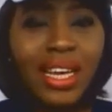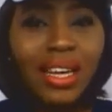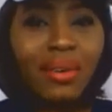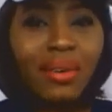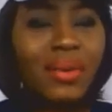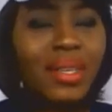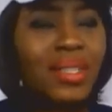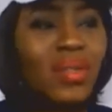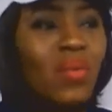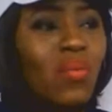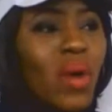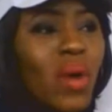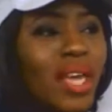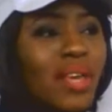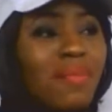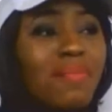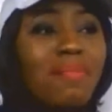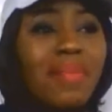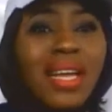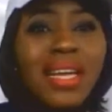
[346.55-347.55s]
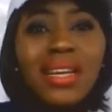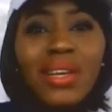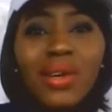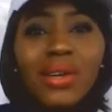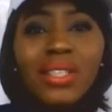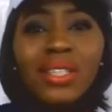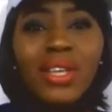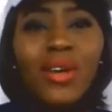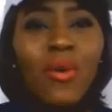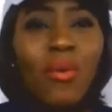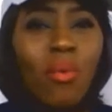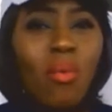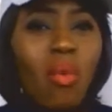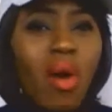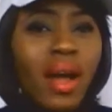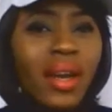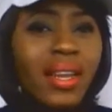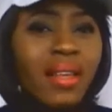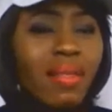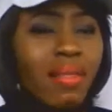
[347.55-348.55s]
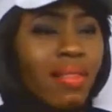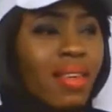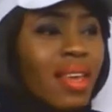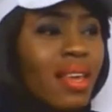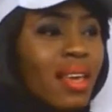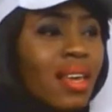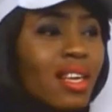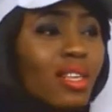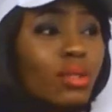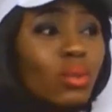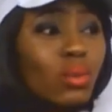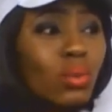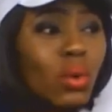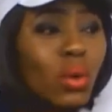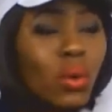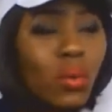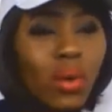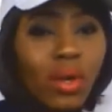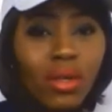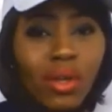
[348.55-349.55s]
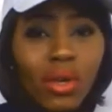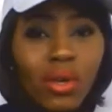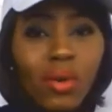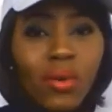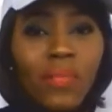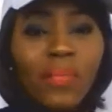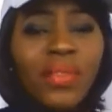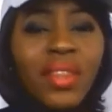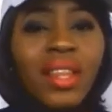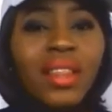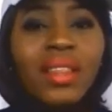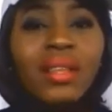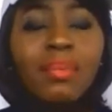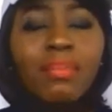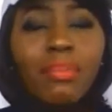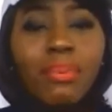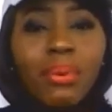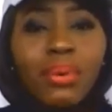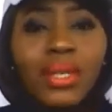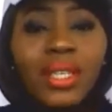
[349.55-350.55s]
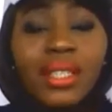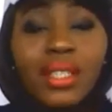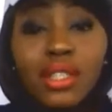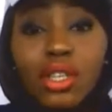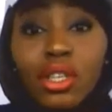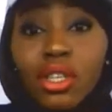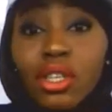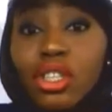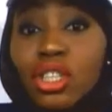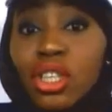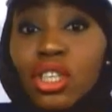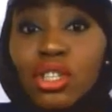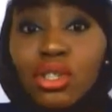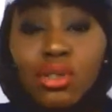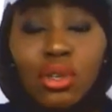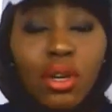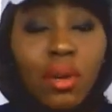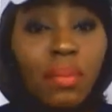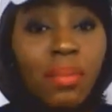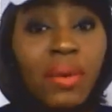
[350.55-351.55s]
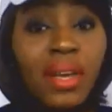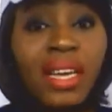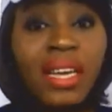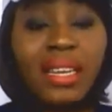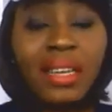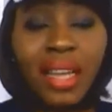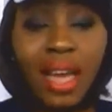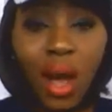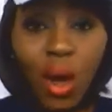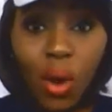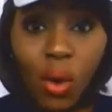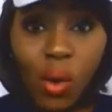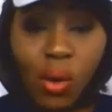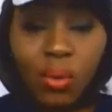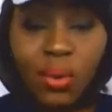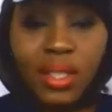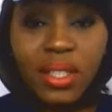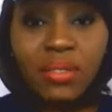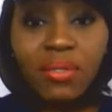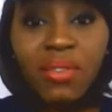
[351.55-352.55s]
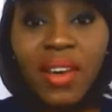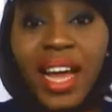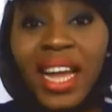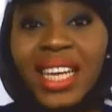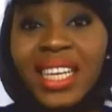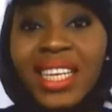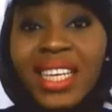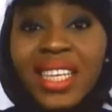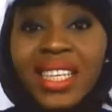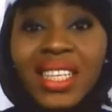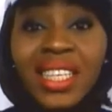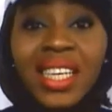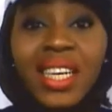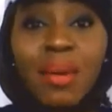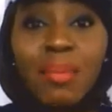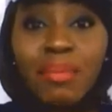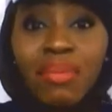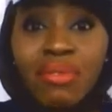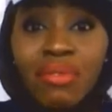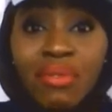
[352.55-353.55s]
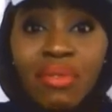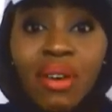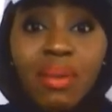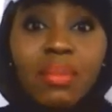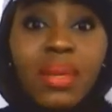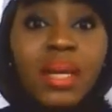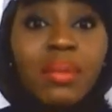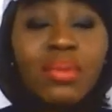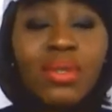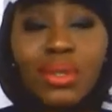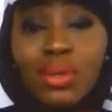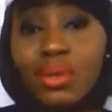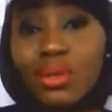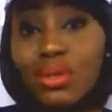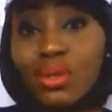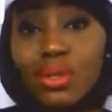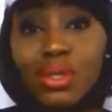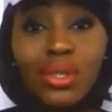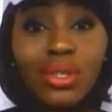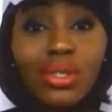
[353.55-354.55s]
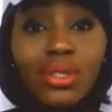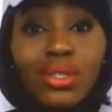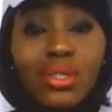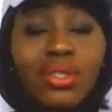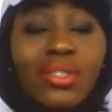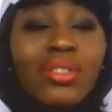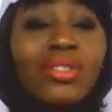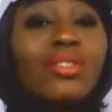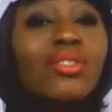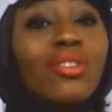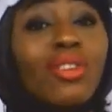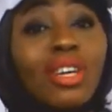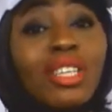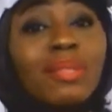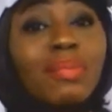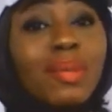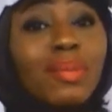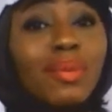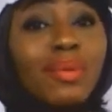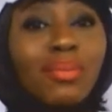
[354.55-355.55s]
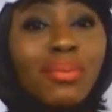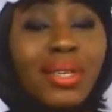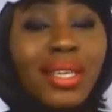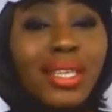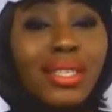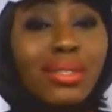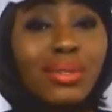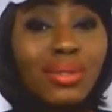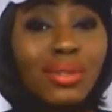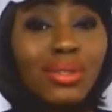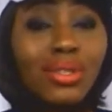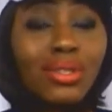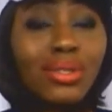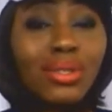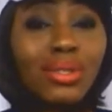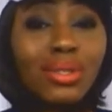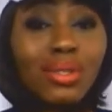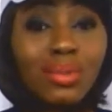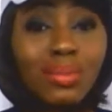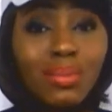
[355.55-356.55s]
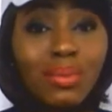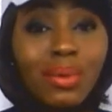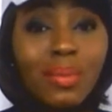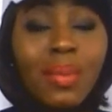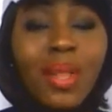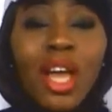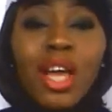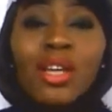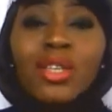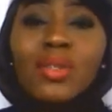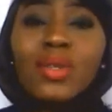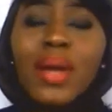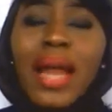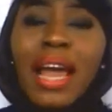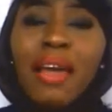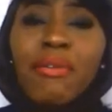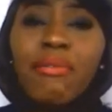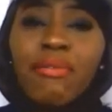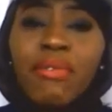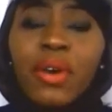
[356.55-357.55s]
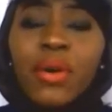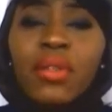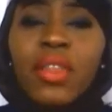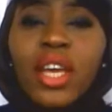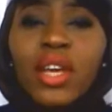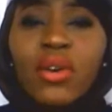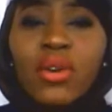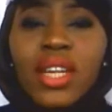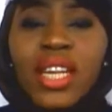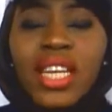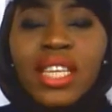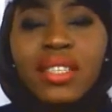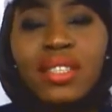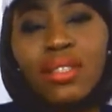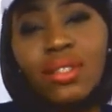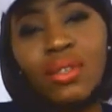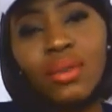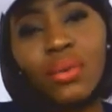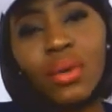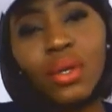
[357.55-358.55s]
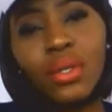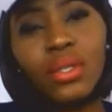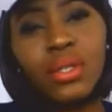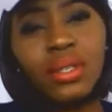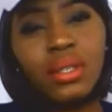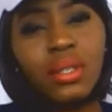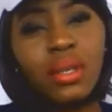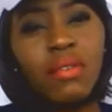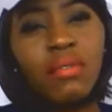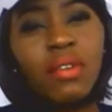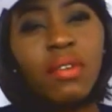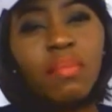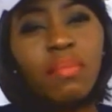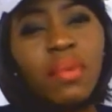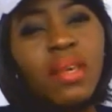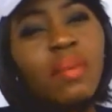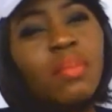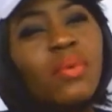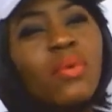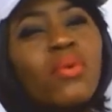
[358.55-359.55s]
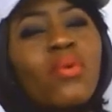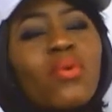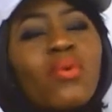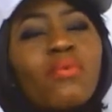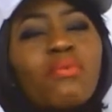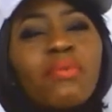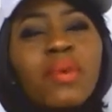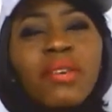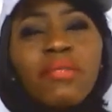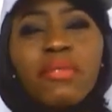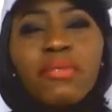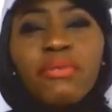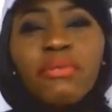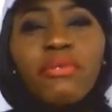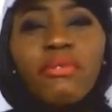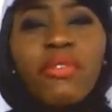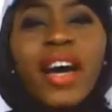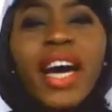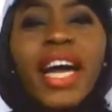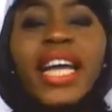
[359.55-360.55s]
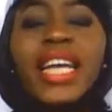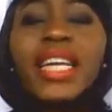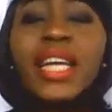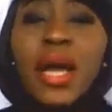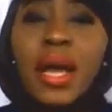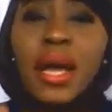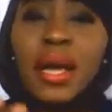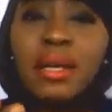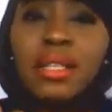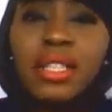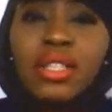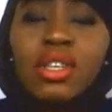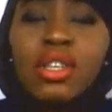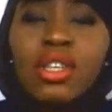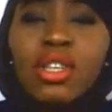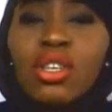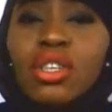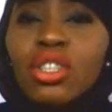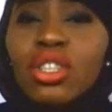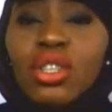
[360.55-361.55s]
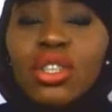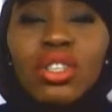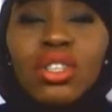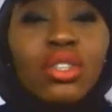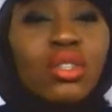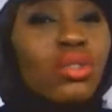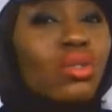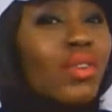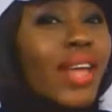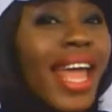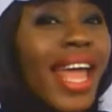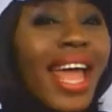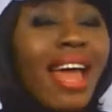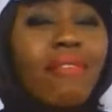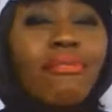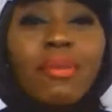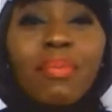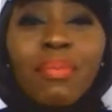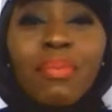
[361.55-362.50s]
the reason why you may not, what they think is wrong with you, the solutions you are bringing, they are always finding problem to those solutions, not people bringing solutions to problem. So I feel that you need to surround yourself with people who even find solutions to every